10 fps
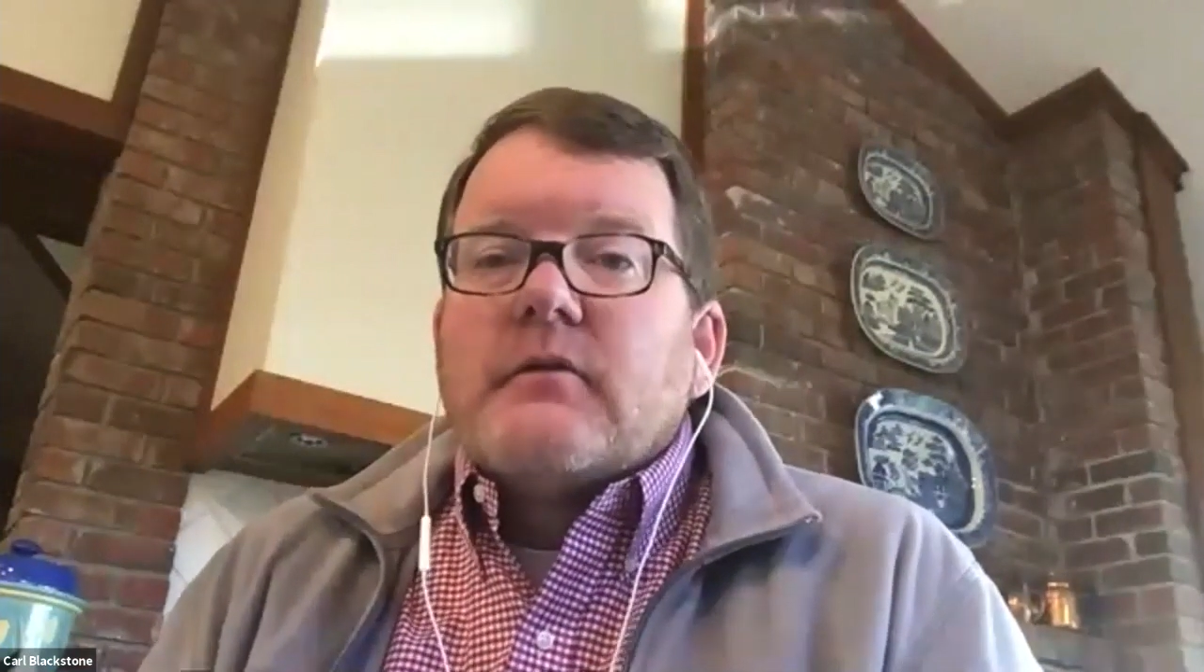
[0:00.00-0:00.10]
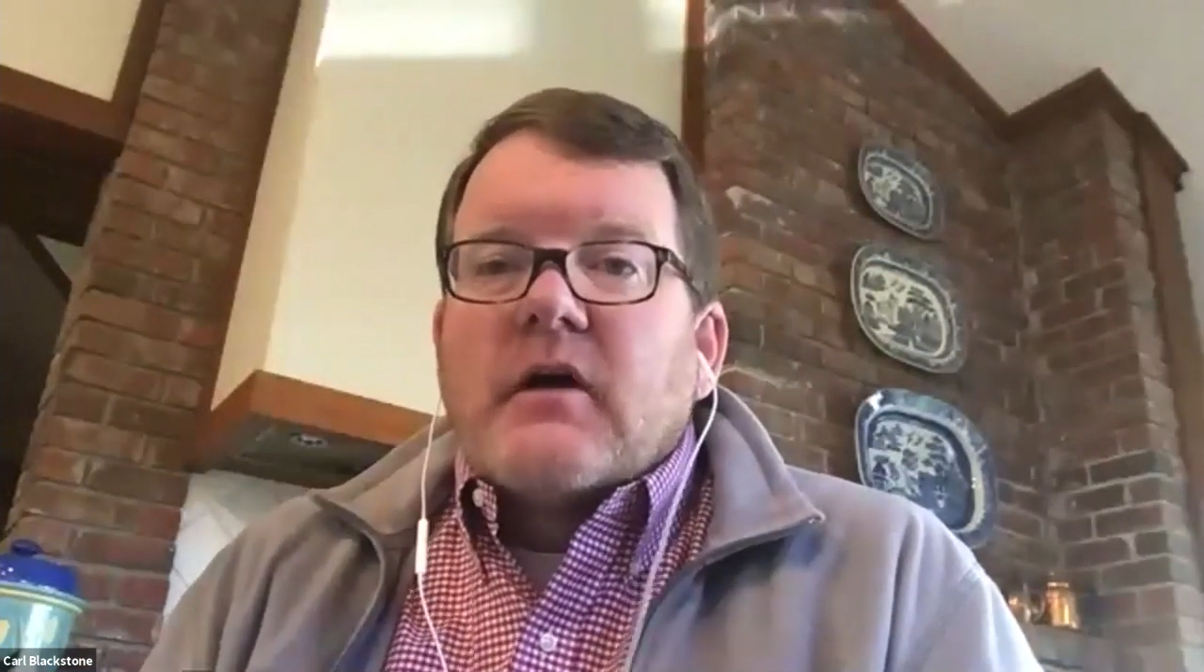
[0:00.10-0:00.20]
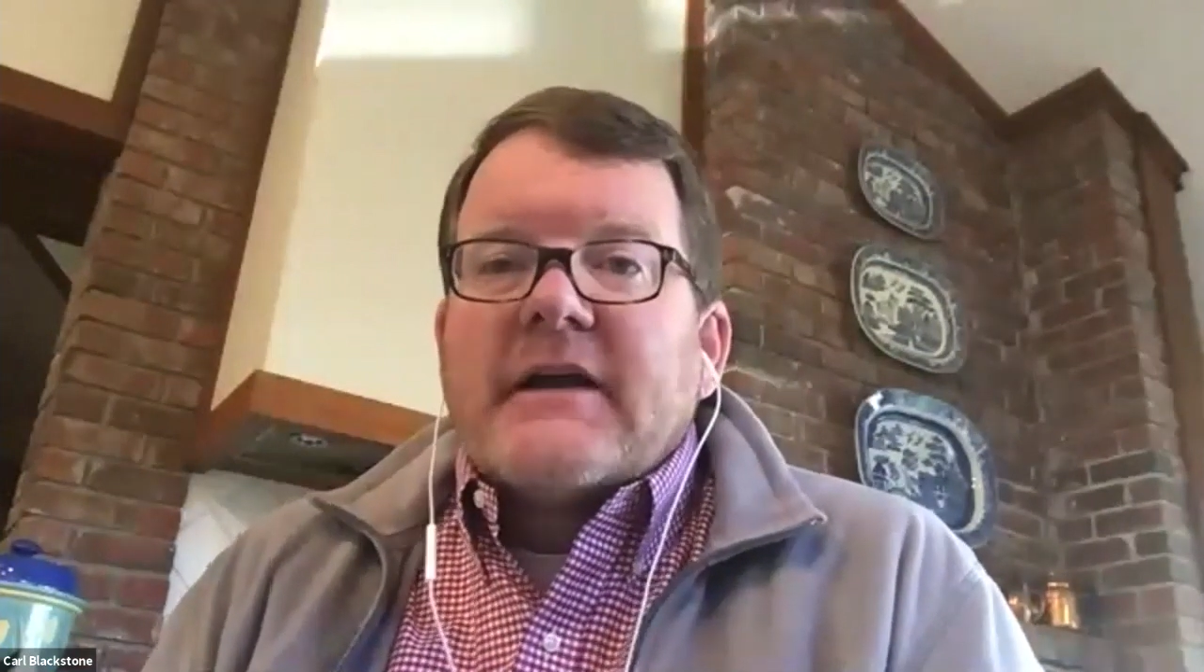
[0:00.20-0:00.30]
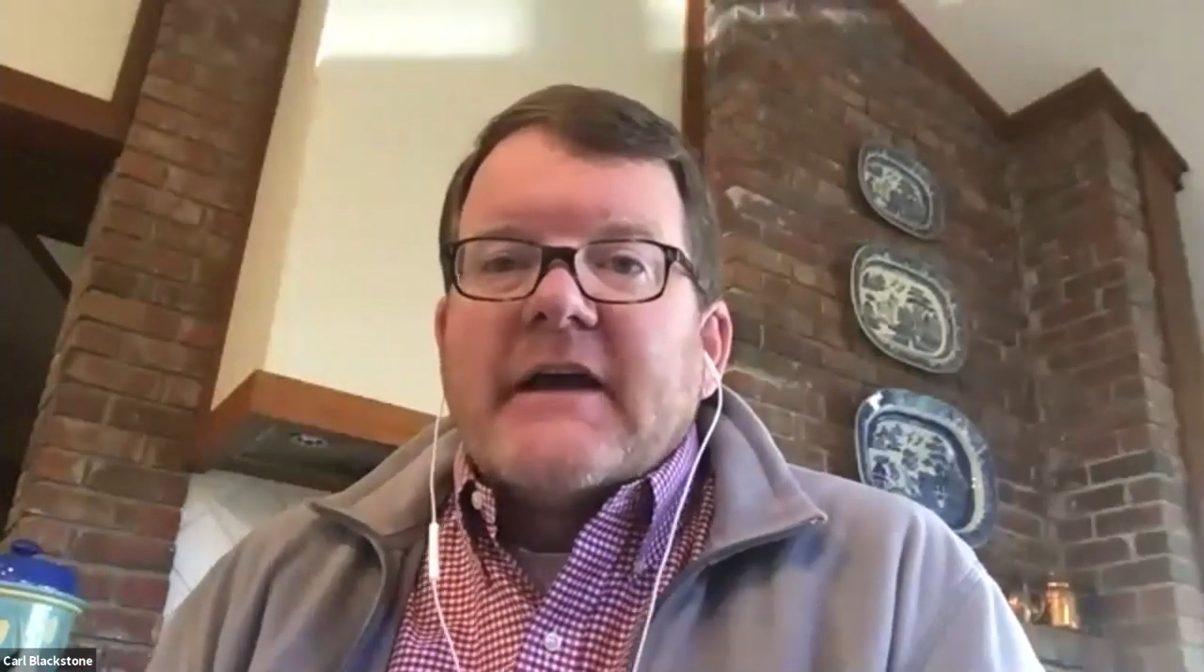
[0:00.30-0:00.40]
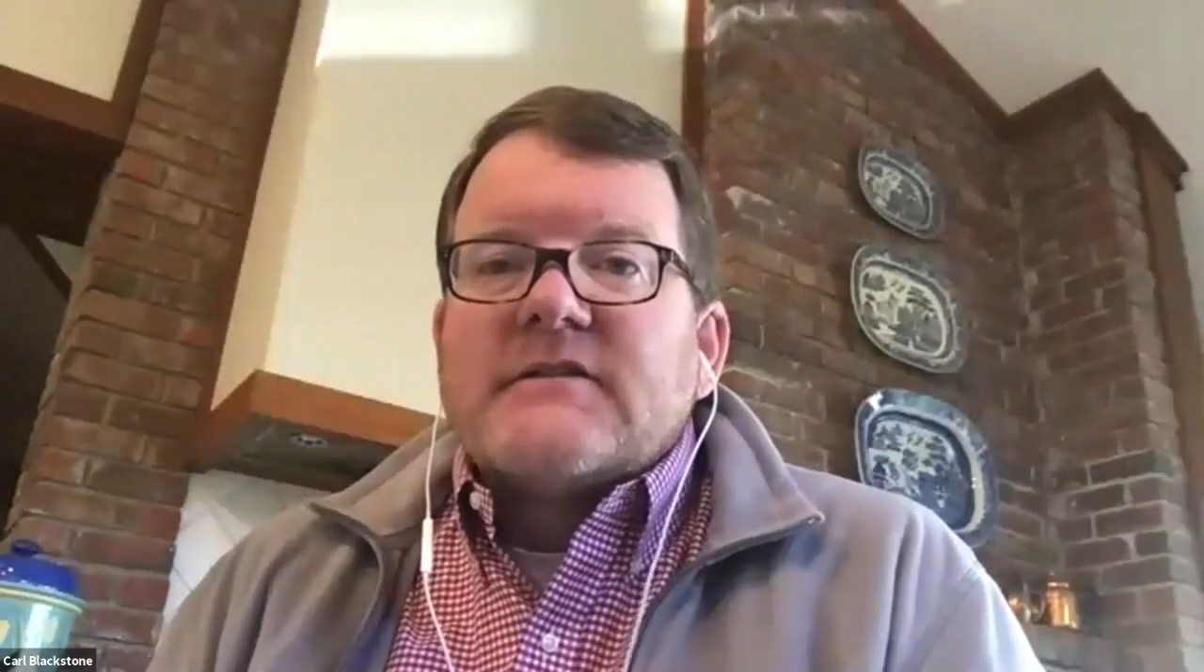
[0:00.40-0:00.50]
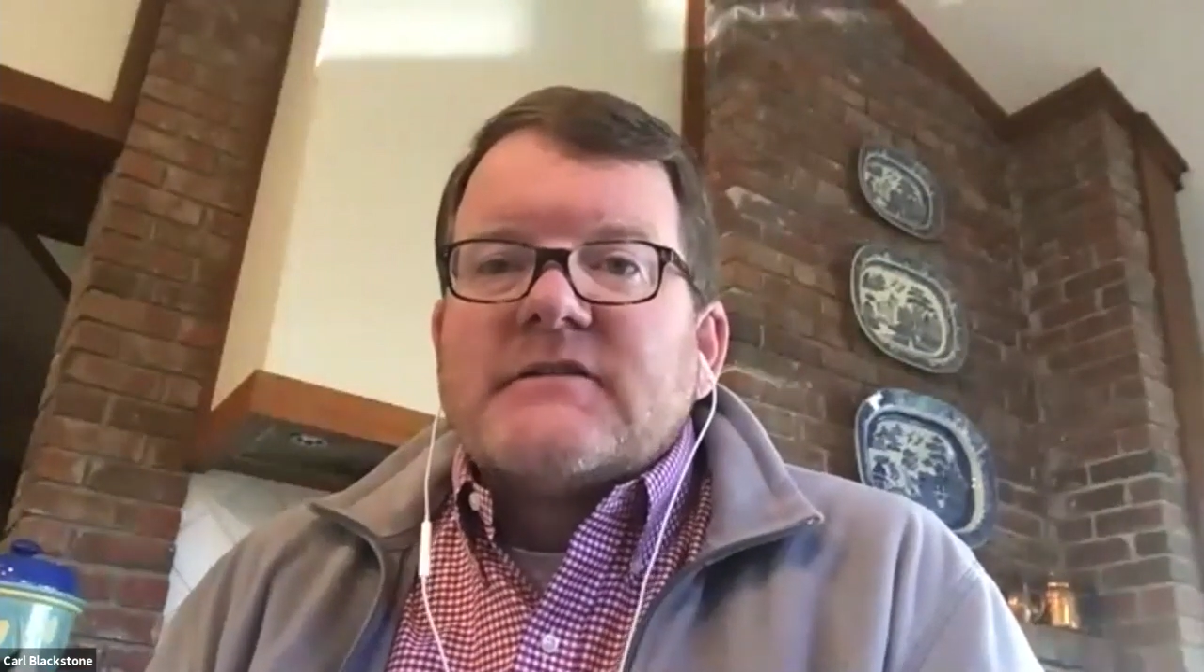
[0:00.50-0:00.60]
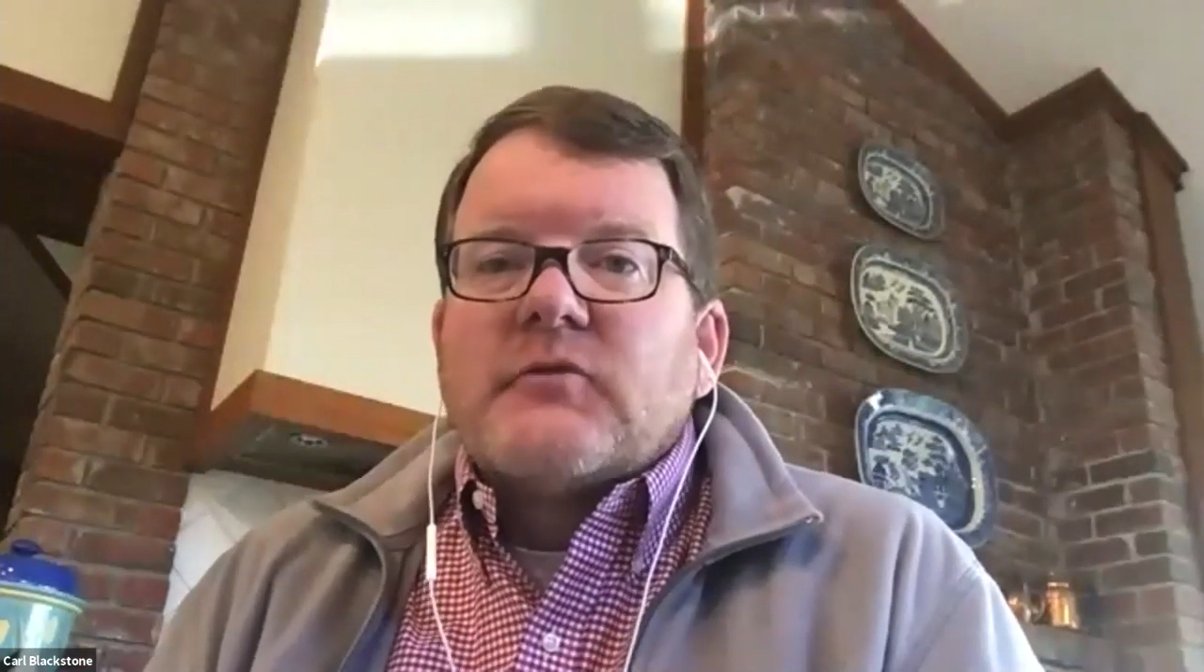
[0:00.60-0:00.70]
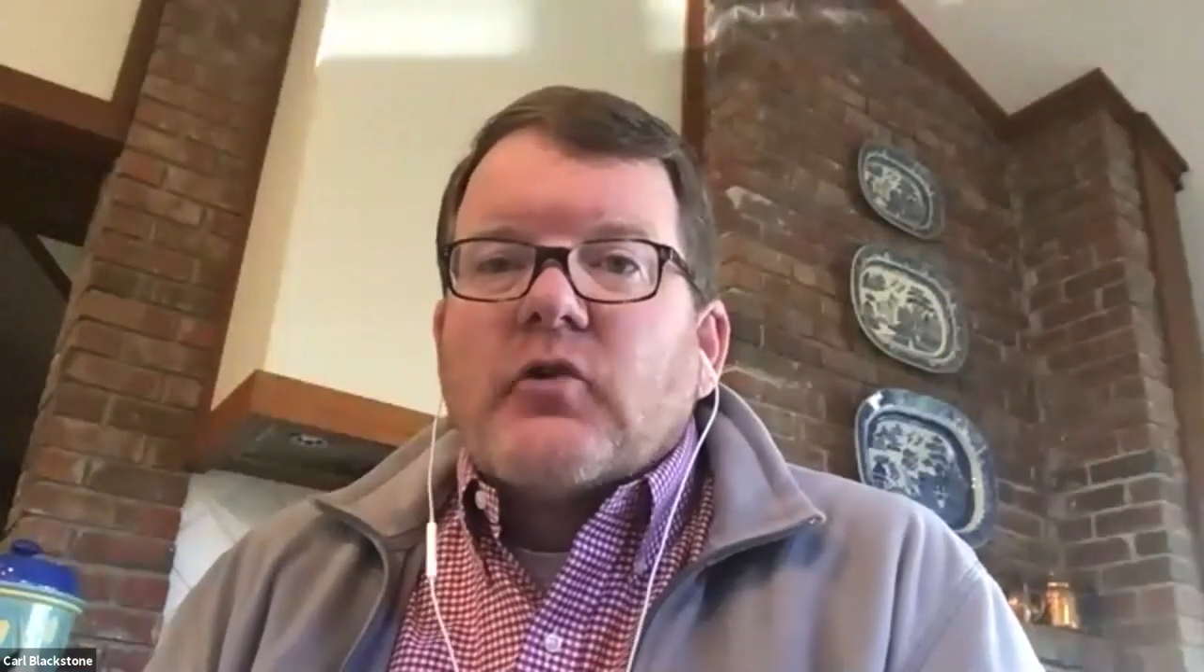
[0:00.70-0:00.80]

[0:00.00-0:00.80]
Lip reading: Again, some